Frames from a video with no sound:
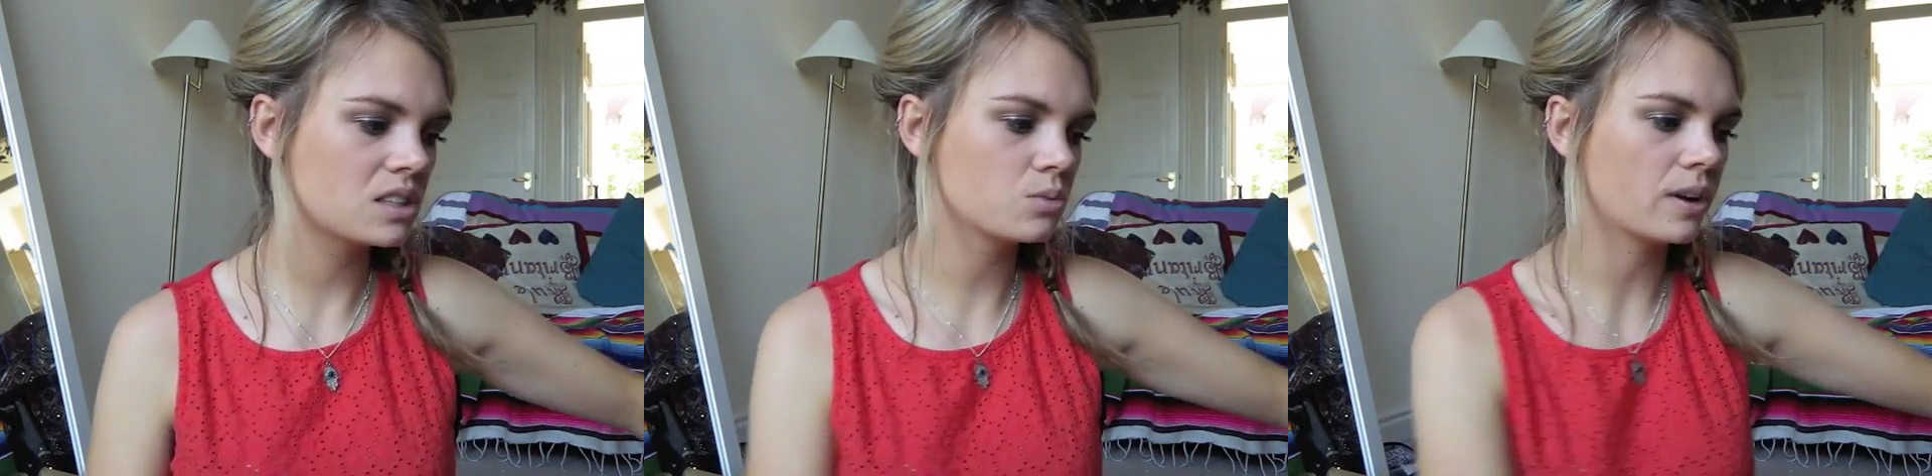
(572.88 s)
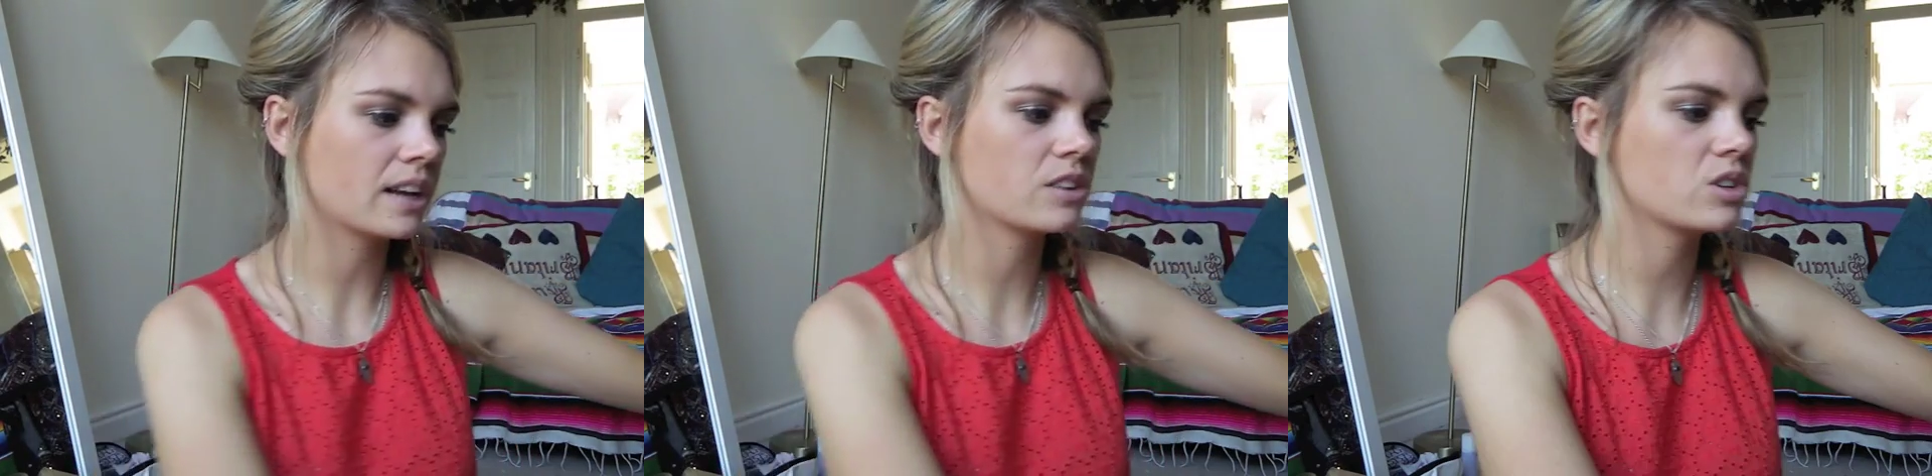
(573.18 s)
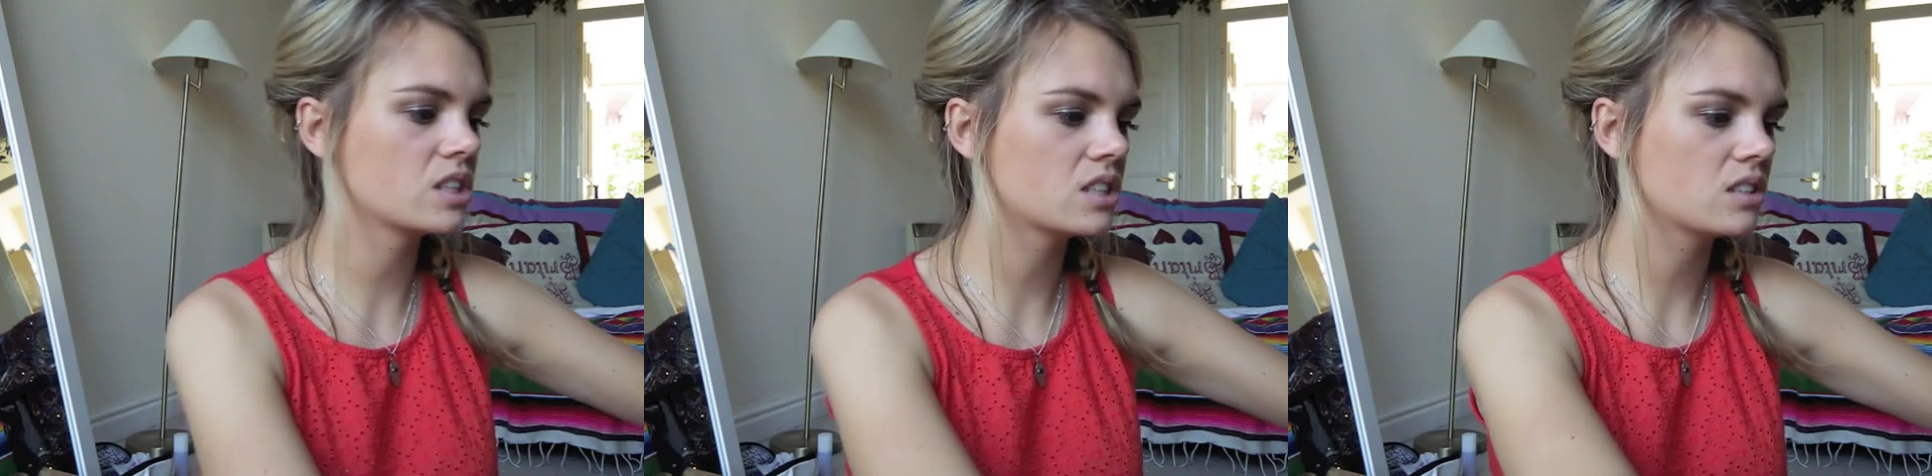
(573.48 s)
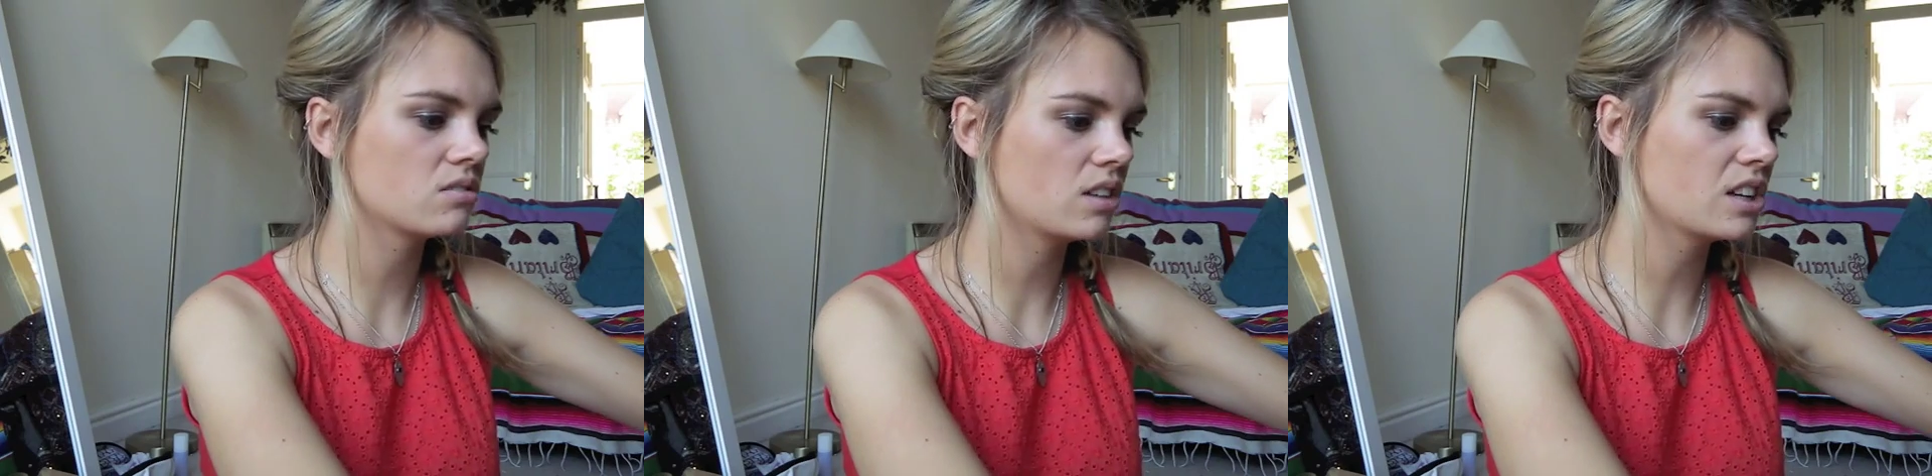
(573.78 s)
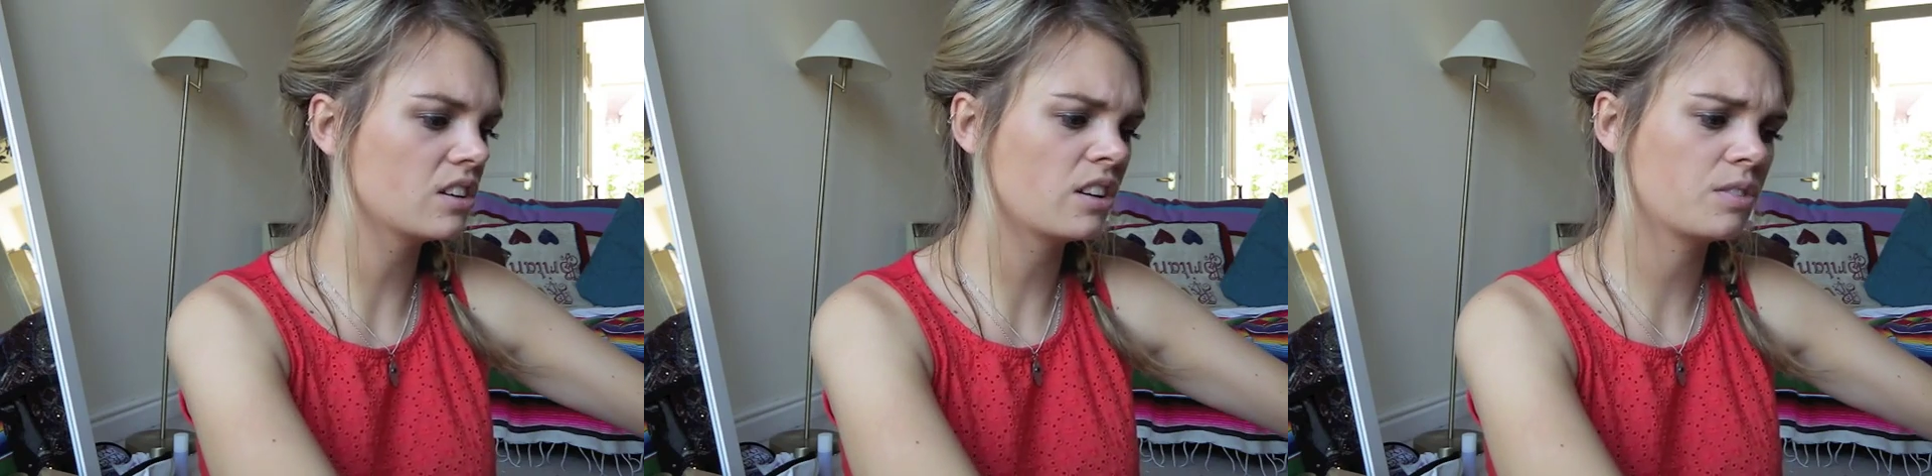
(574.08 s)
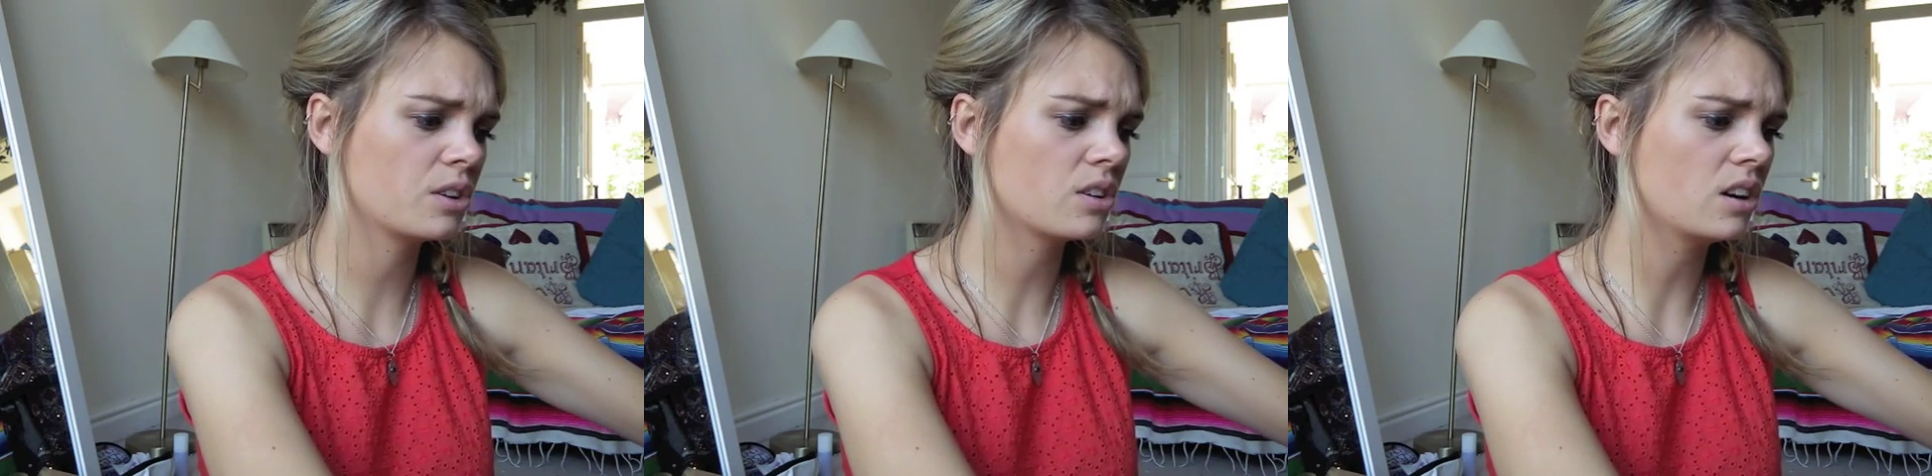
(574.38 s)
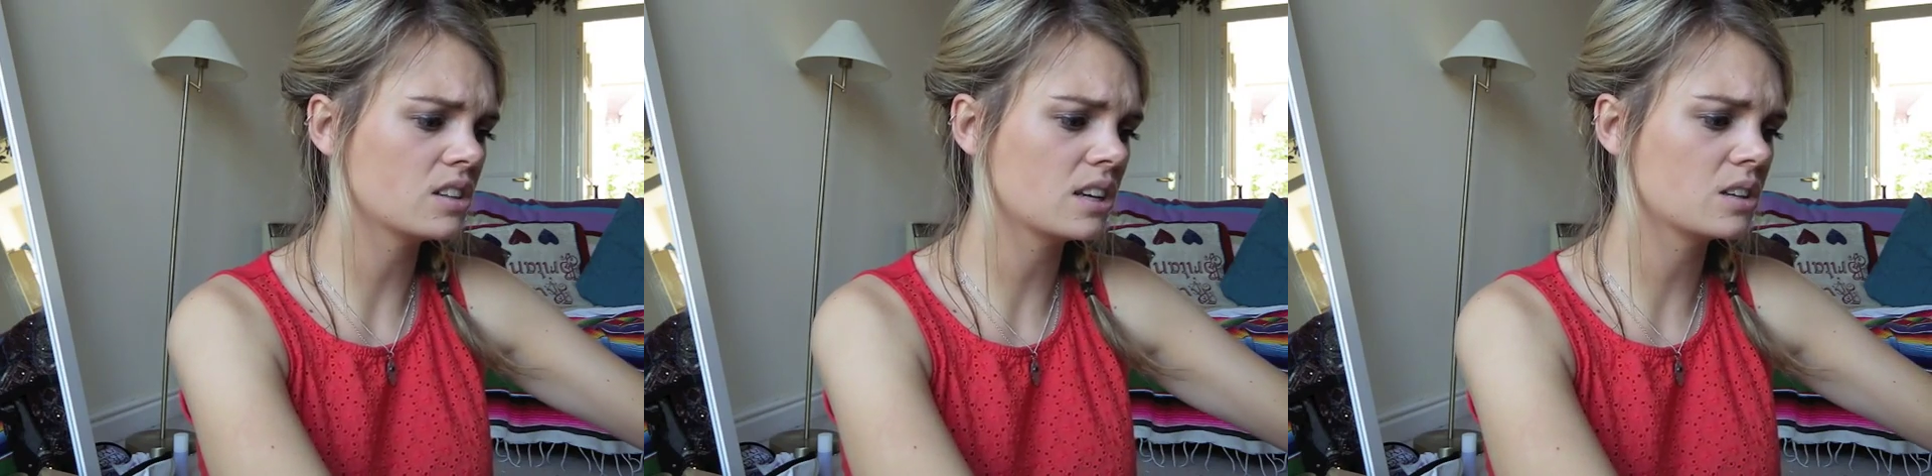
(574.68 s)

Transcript: this ring, which is, I don't know if you class